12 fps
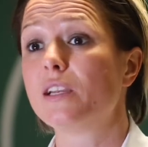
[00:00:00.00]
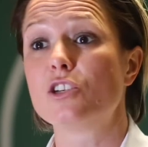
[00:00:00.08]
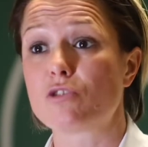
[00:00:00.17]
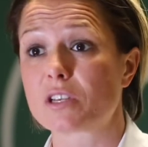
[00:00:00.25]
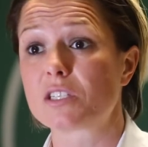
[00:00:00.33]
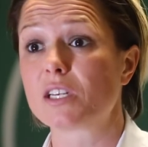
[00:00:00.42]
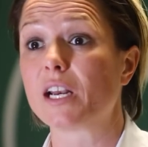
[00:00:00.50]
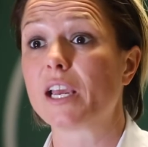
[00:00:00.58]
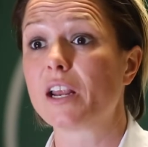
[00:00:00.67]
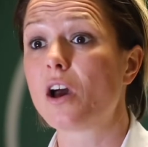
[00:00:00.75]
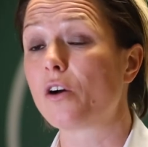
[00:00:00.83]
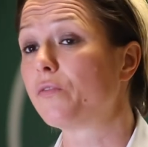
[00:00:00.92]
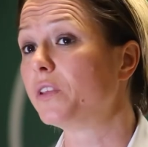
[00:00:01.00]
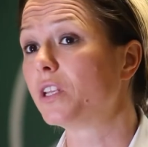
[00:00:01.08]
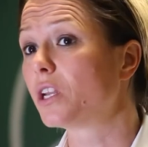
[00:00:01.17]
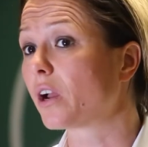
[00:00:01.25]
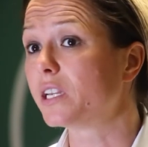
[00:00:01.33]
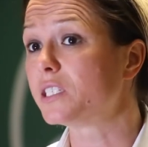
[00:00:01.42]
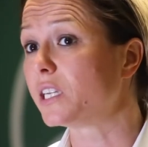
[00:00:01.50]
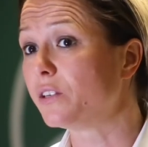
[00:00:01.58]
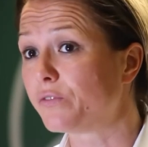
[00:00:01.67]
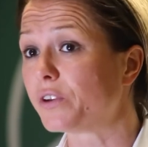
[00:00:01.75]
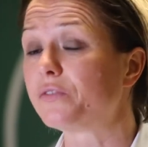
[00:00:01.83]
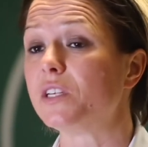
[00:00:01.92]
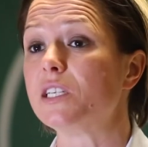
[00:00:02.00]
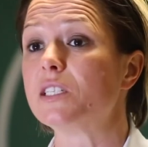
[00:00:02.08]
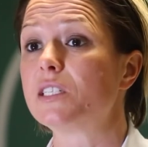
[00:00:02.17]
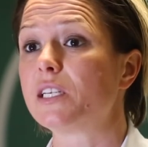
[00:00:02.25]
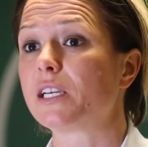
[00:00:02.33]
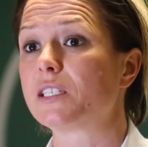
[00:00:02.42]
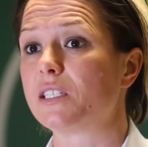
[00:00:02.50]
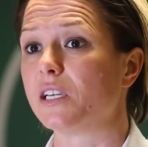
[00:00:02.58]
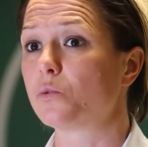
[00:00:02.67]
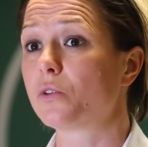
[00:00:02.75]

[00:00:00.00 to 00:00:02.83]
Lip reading: Interestingly enough, in the 1950s and 60s,